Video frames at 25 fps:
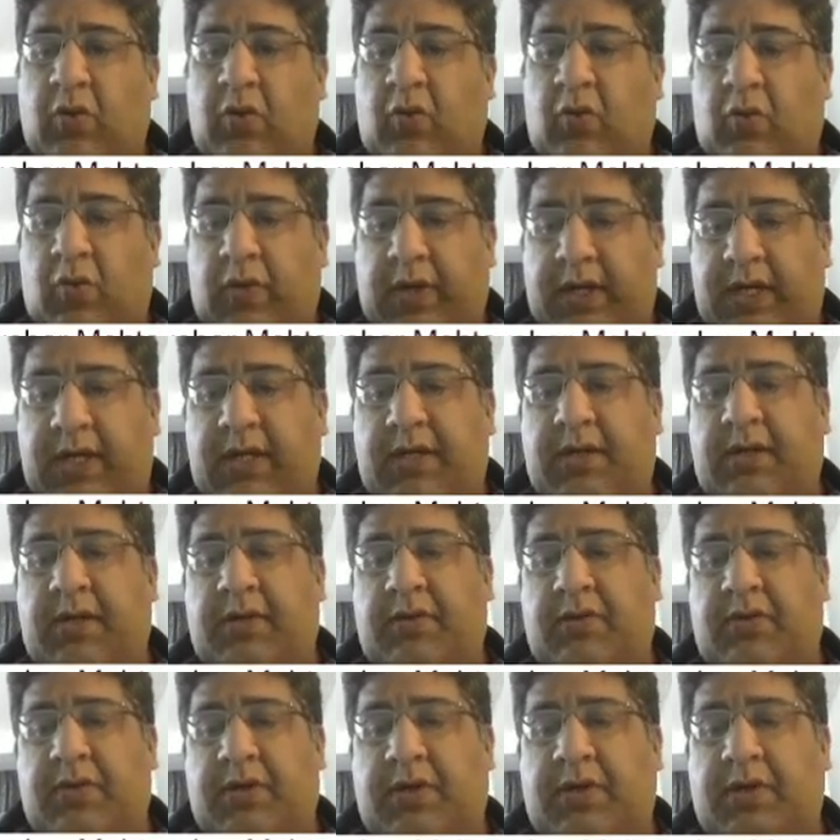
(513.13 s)

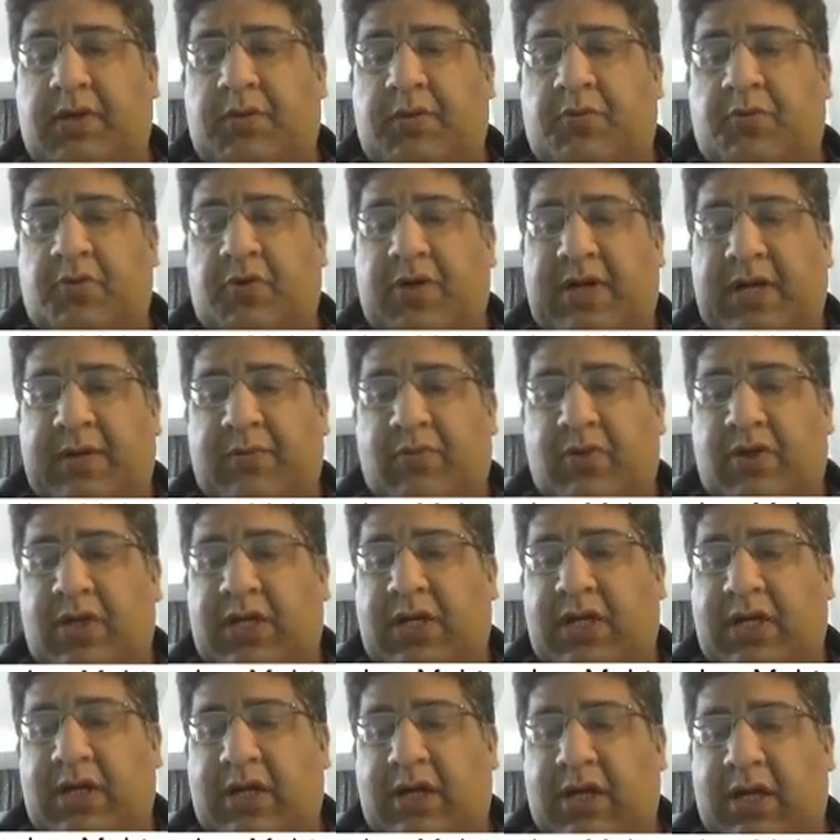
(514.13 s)
where the
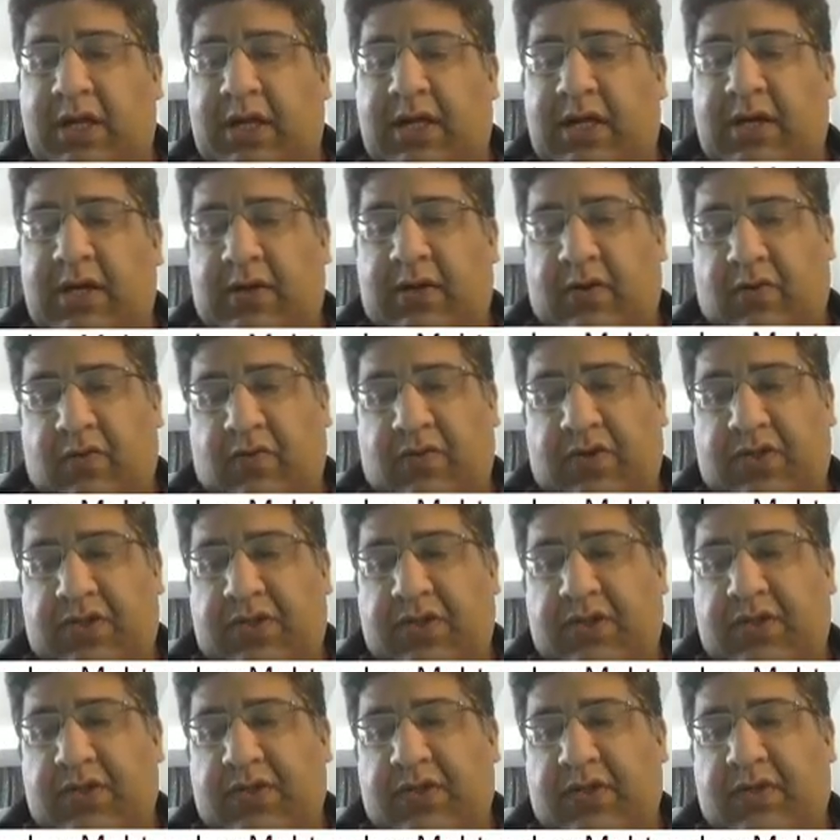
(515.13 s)
primary layer
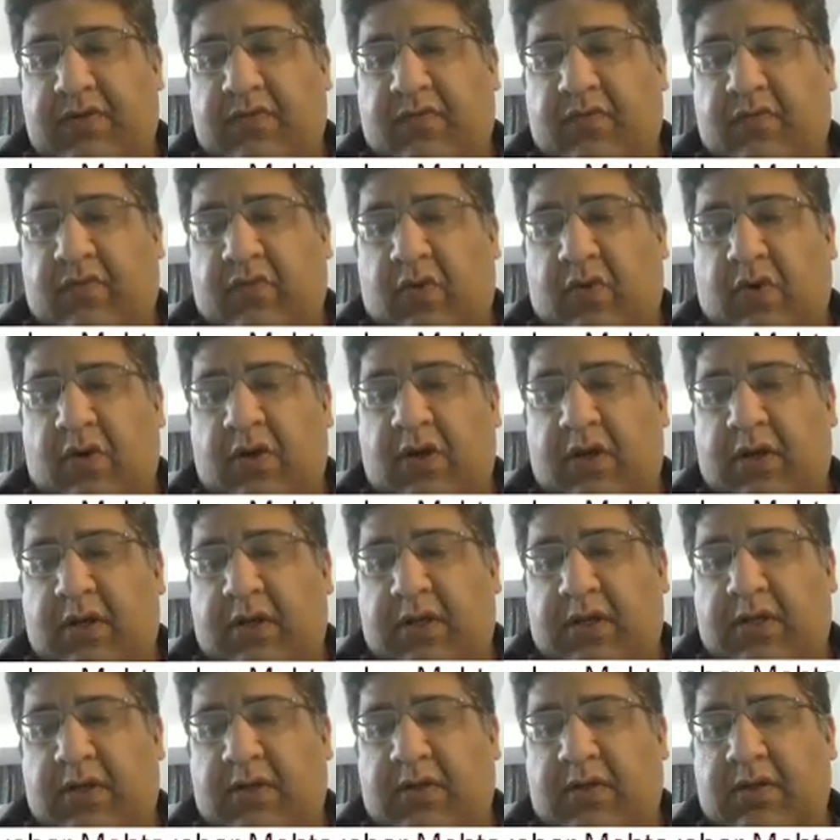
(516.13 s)
which is involved
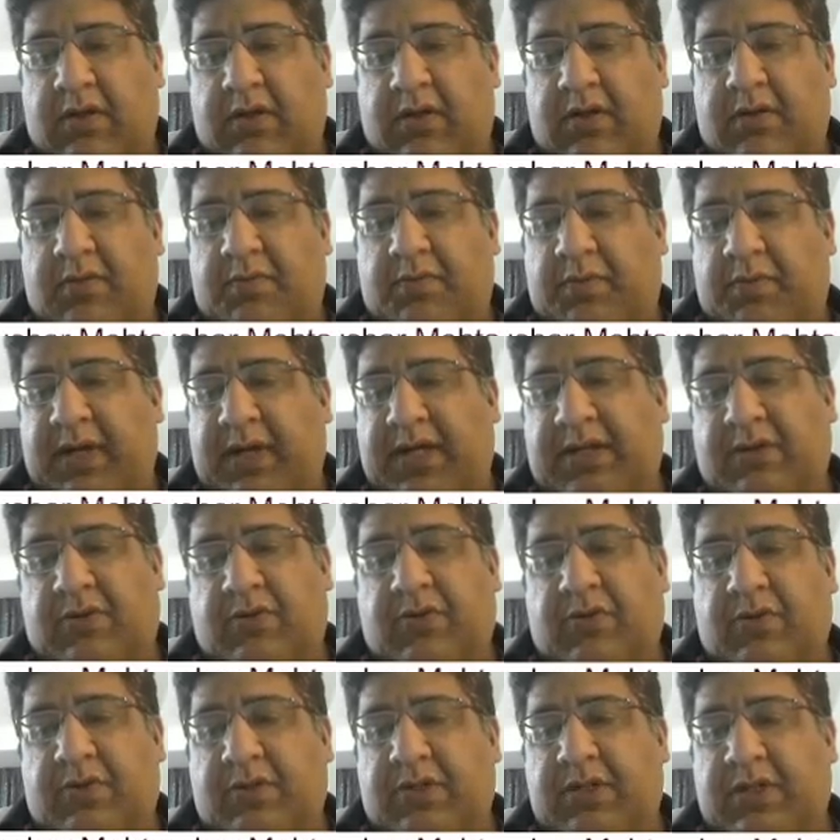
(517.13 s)
in the
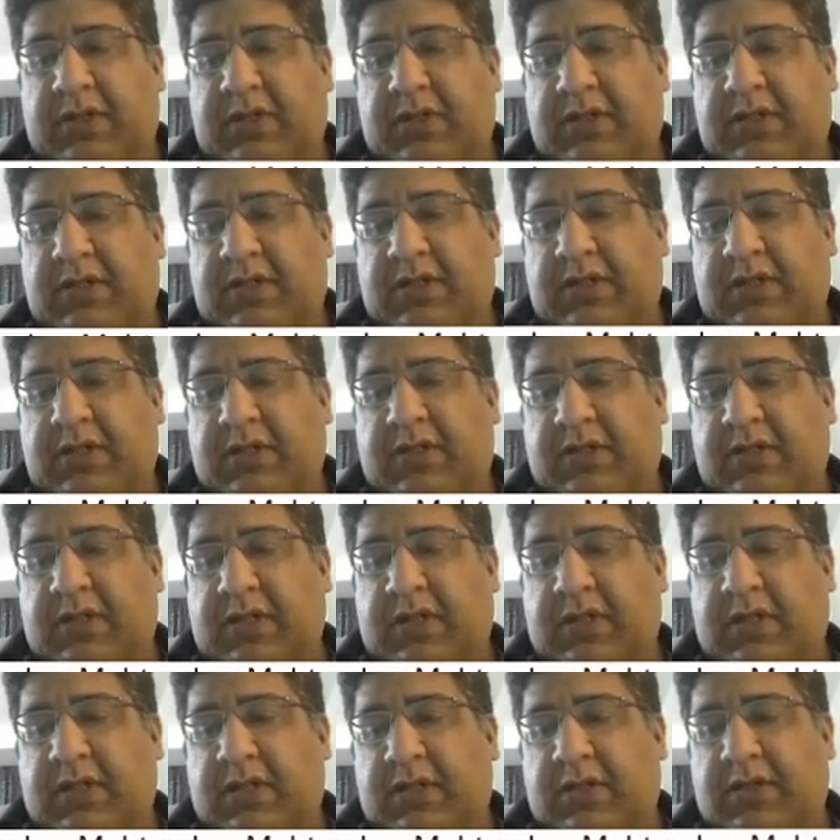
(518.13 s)
pathogenesis
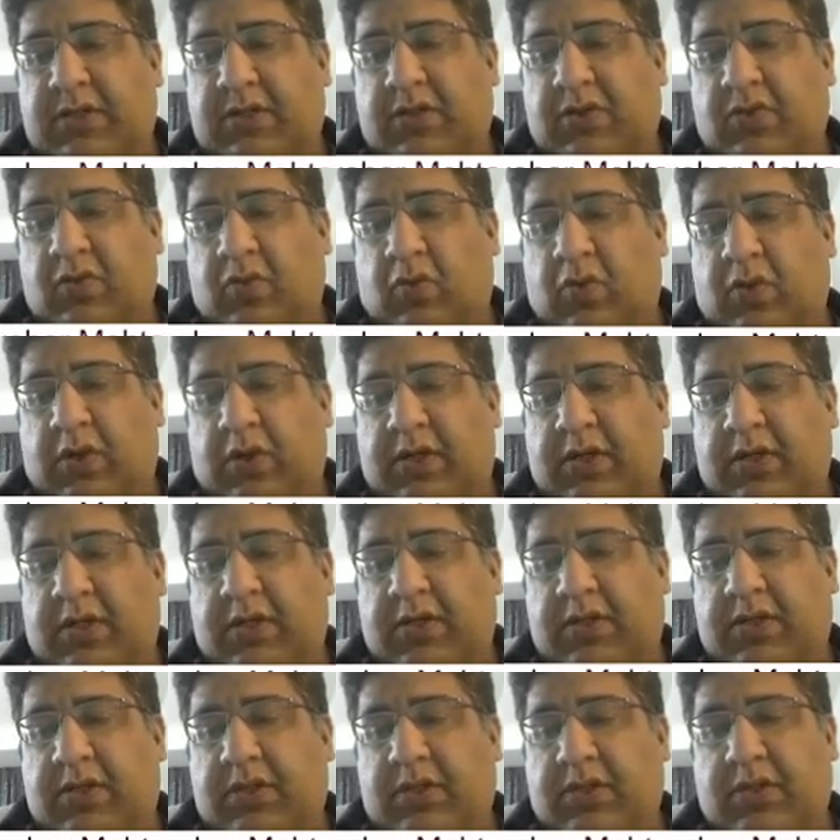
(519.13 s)
is what
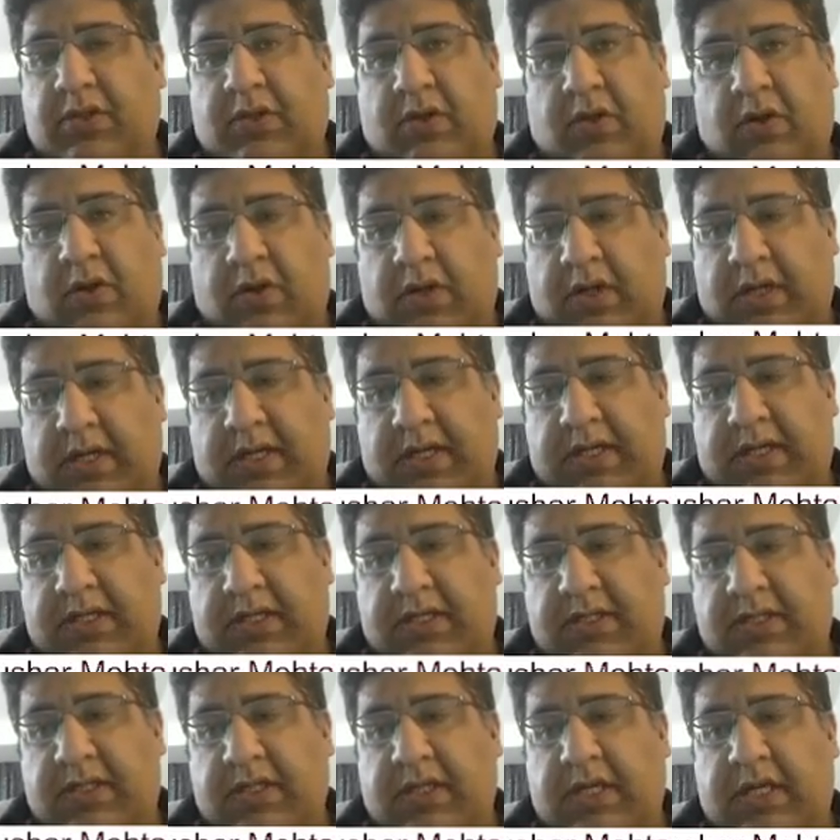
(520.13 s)
is called as